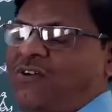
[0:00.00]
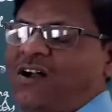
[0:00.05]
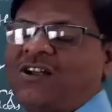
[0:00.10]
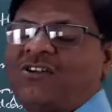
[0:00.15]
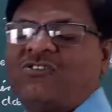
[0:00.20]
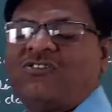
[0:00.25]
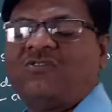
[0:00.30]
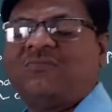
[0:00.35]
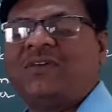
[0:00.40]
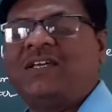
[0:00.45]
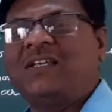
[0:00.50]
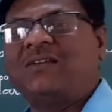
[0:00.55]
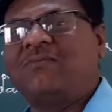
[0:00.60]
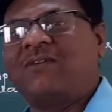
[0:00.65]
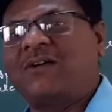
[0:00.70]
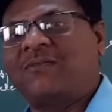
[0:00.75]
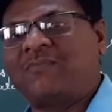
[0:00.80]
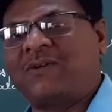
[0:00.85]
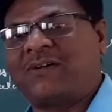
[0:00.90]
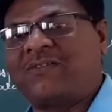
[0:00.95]
What do you mean
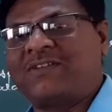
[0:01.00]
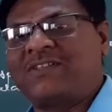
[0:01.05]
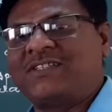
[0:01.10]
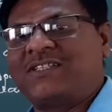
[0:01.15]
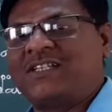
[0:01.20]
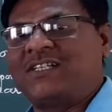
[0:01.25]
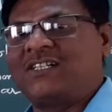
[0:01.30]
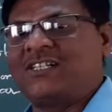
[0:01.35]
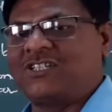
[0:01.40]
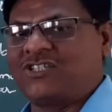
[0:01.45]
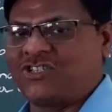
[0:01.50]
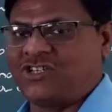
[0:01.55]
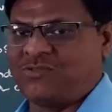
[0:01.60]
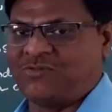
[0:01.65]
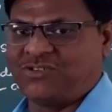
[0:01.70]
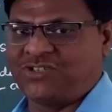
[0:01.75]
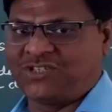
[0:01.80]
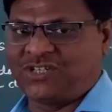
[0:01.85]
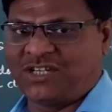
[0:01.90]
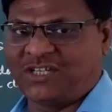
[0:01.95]
by frequency
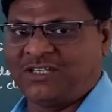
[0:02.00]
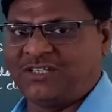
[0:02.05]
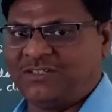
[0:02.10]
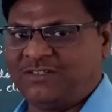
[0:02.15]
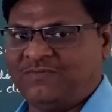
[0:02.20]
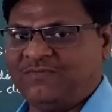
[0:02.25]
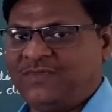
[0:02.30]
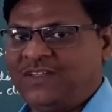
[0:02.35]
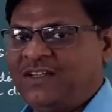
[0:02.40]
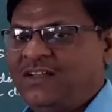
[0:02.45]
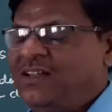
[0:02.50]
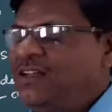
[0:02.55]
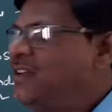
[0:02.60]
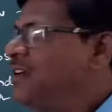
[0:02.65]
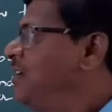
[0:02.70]
distribution?